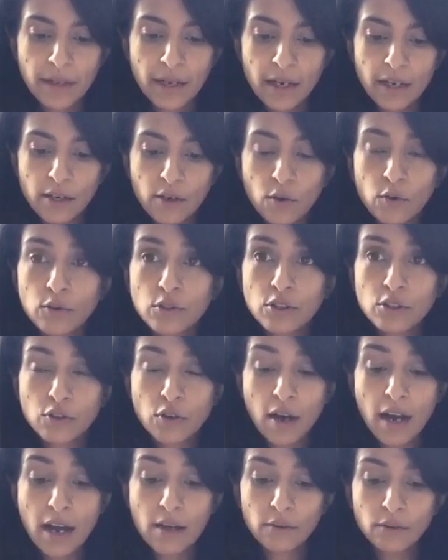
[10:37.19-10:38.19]
and got to
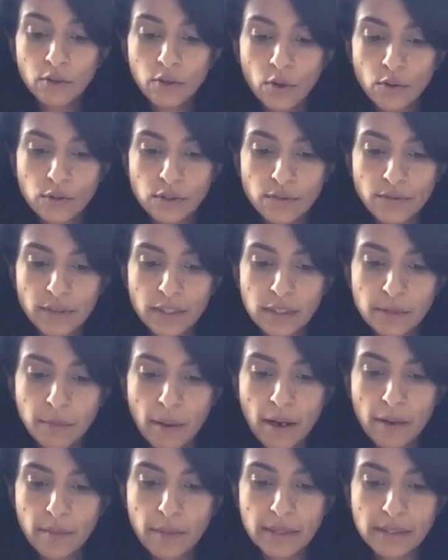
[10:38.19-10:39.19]
try out lots of
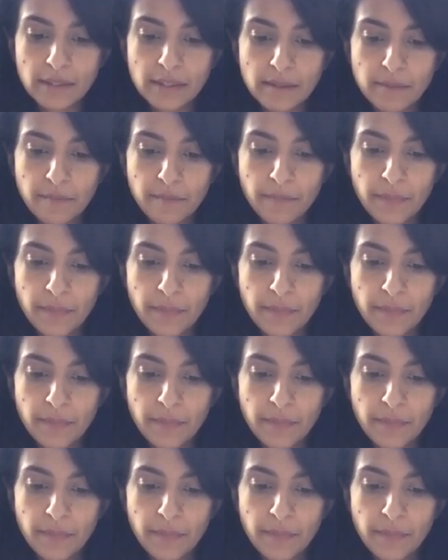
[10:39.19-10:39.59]
experiments.